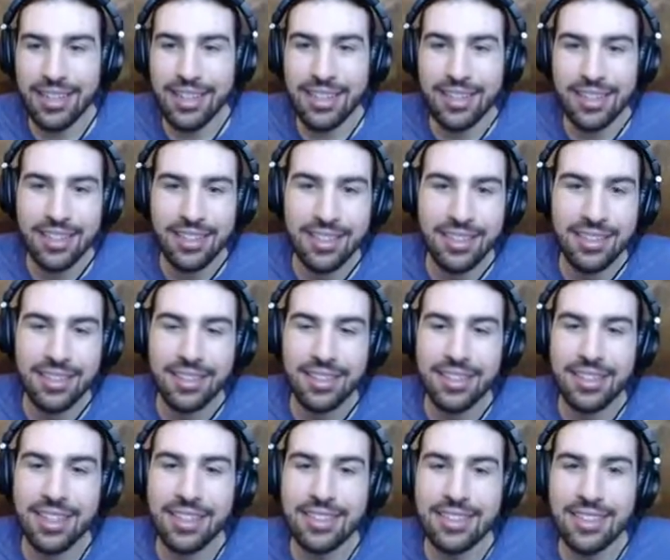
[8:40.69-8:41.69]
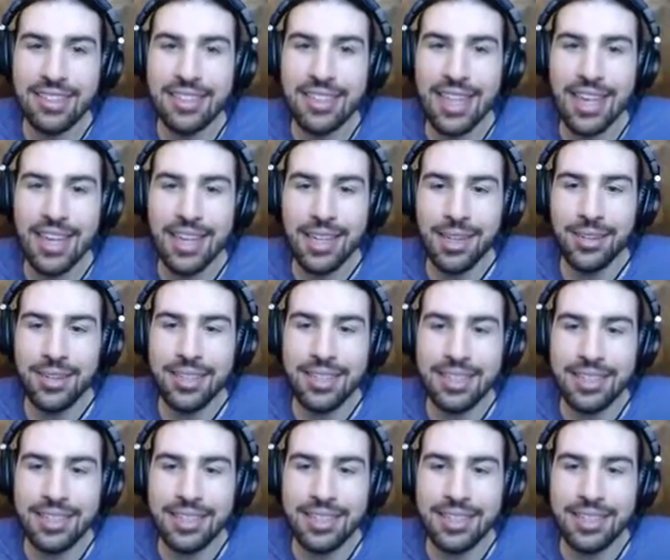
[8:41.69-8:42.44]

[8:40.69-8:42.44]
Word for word: and that's exactly what